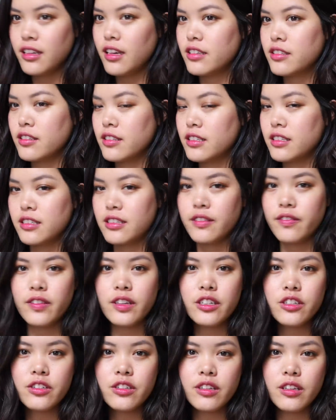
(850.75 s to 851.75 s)
Yeah, so this is the
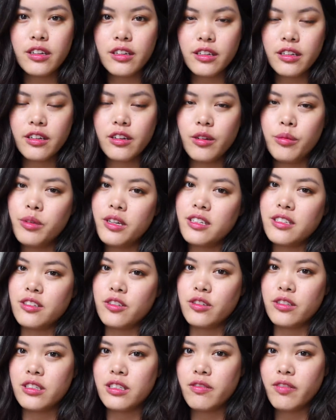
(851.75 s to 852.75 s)
finished look. I hope you guys
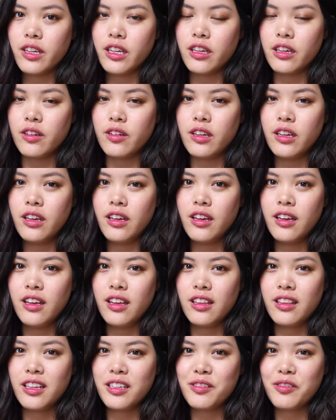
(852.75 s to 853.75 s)
enjoyed this video.
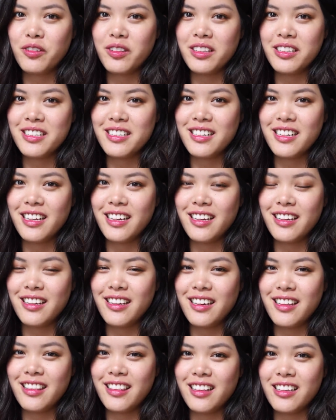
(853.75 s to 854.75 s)
Thanks for
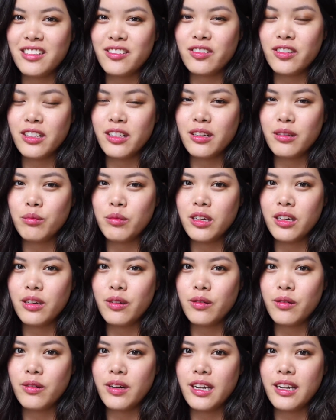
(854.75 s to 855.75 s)
listening and thanks for letting
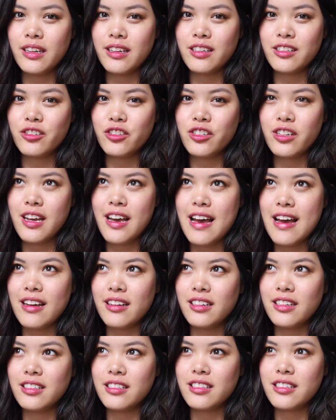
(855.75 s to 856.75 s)
me rant and
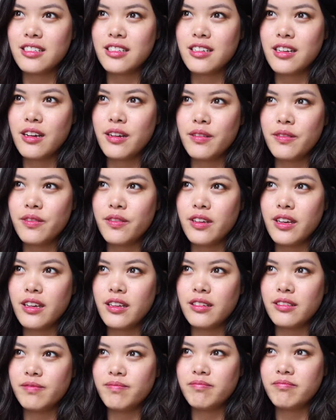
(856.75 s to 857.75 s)
chat and stuff
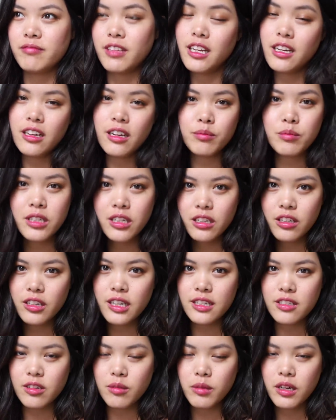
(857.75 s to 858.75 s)
and kind of update you
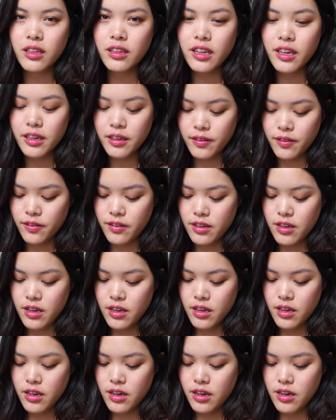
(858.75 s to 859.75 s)
guys on my life.
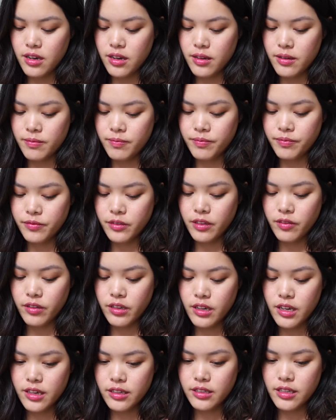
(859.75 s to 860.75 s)
Um, if
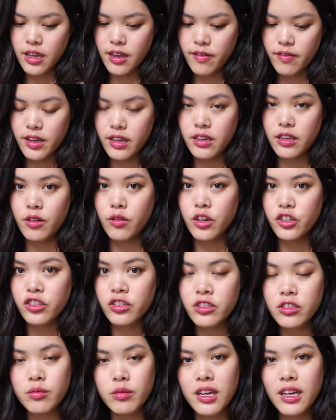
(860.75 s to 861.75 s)
you guys have any
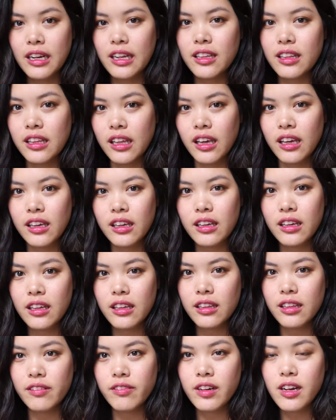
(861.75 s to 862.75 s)
questions about anything,
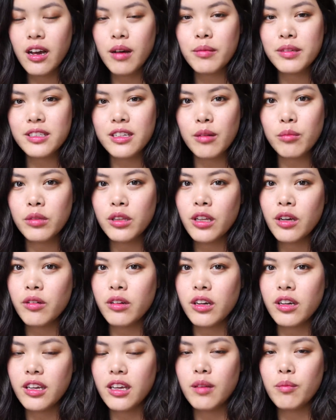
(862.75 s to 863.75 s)
leave a comment down below
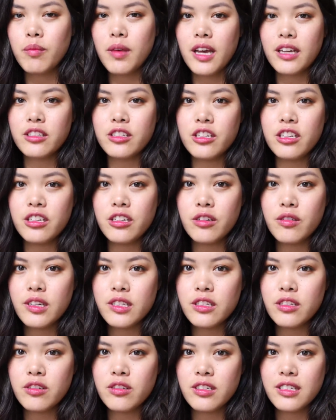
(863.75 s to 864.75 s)
and I'll get back to you
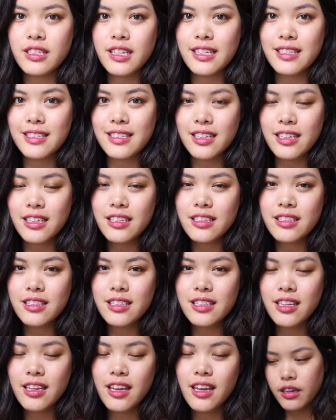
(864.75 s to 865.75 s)
as soon as I see
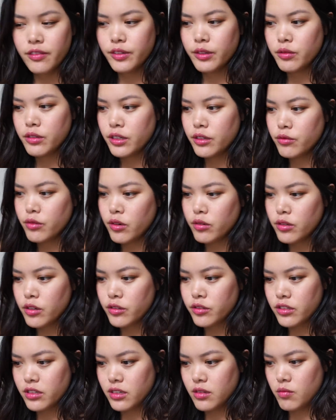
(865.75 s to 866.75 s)
it. Everyone who wrote
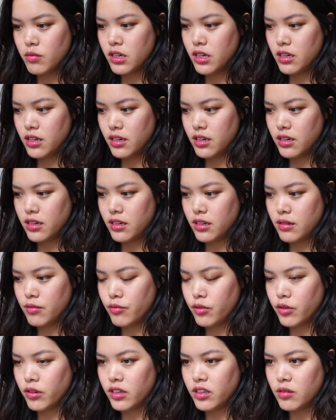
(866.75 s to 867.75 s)
notes to me,
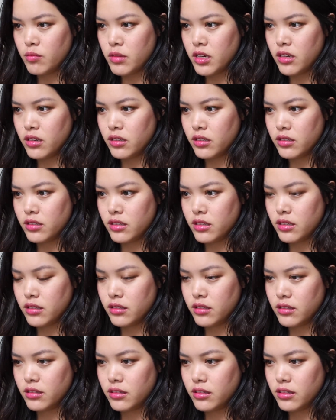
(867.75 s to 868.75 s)
um, wrote emails
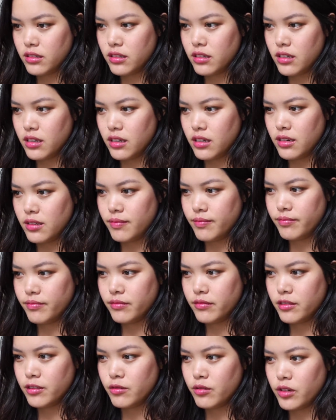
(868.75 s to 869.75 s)
and um,
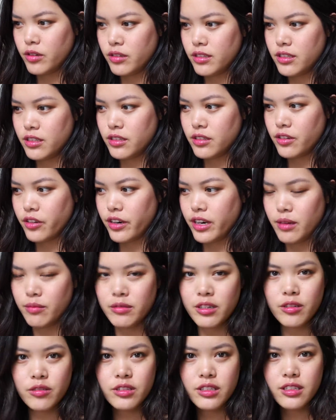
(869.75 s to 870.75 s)
wrote Instagram
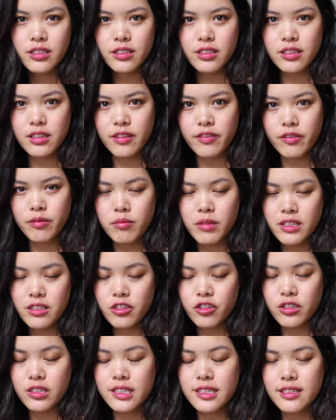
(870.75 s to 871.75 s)
notes and stuff and
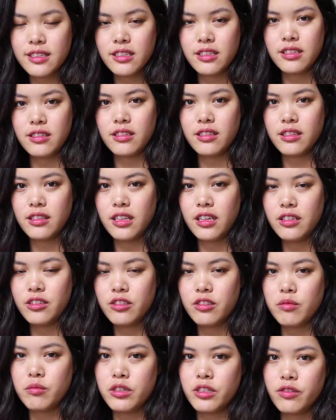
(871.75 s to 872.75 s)
messages, Thank you
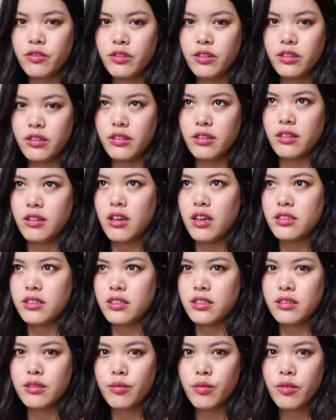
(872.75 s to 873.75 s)
so much for the
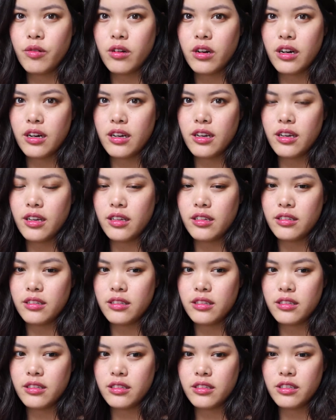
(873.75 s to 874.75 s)
constant support
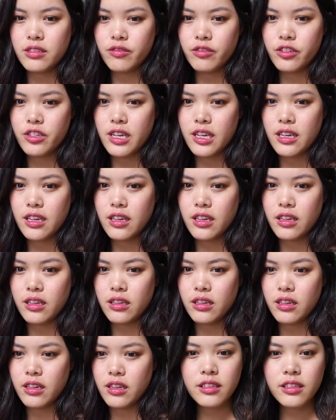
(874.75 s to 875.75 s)
and just for checking
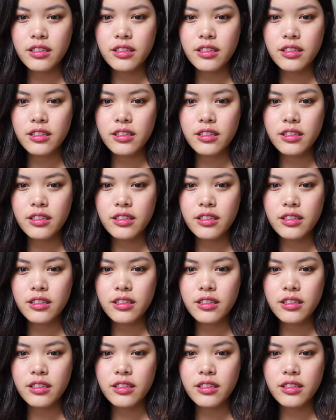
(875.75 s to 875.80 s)
in.